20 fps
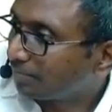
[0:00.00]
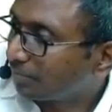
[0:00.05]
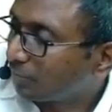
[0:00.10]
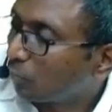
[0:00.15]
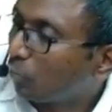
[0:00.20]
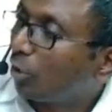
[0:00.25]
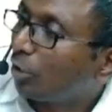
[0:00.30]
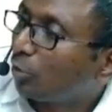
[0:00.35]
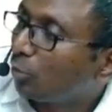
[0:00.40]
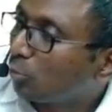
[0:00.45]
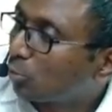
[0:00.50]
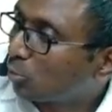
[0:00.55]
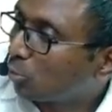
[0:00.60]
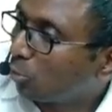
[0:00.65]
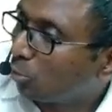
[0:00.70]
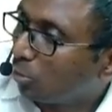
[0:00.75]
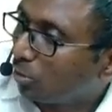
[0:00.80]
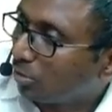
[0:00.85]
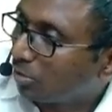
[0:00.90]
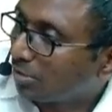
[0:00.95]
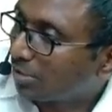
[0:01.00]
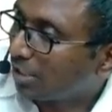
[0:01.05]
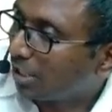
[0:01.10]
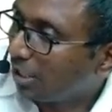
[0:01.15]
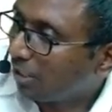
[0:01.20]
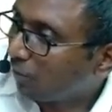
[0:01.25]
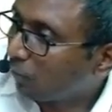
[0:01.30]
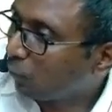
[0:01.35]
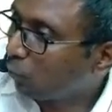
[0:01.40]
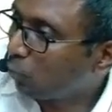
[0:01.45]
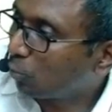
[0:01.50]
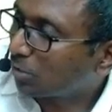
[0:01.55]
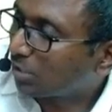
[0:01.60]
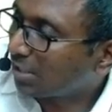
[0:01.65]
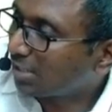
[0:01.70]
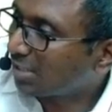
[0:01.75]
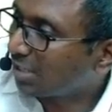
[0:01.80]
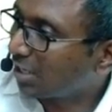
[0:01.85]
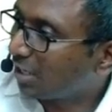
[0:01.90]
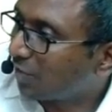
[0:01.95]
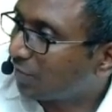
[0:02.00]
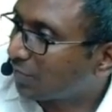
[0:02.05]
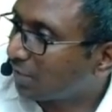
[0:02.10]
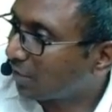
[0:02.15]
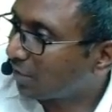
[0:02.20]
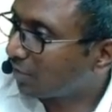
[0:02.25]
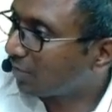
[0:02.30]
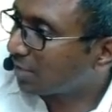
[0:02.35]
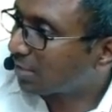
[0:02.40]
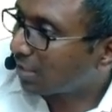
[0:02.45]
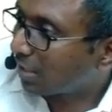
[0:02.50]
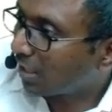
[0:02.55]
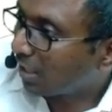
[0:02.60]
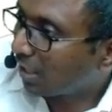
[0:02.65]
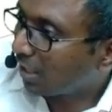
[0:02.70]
What you sold? Sale of goods or sale of service?